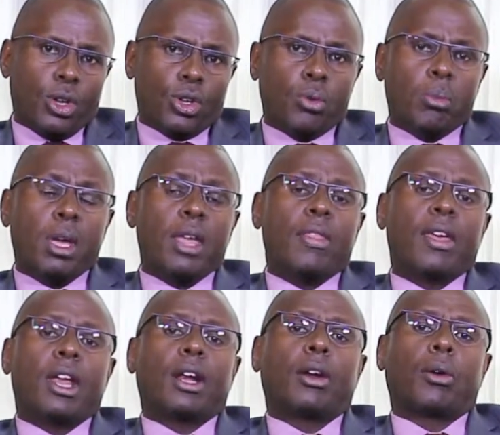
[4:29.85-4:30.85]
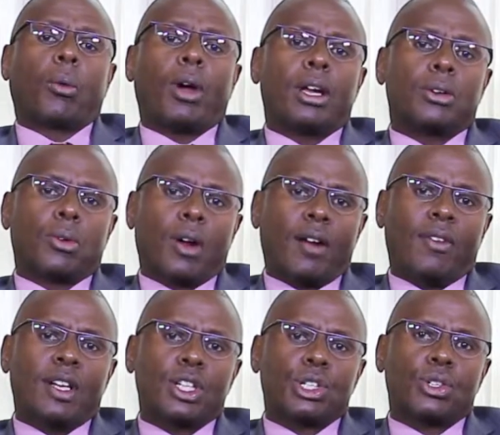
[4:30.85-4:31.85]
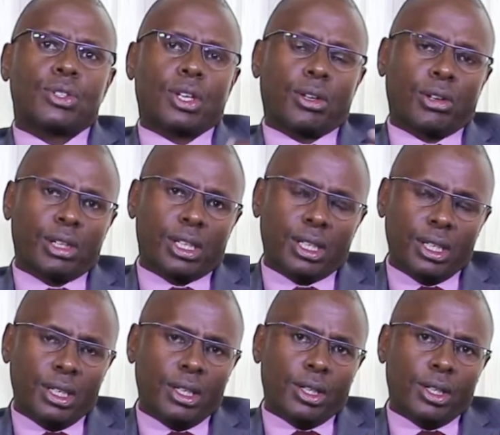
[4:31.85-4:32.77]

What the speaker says: You may then require to have additional security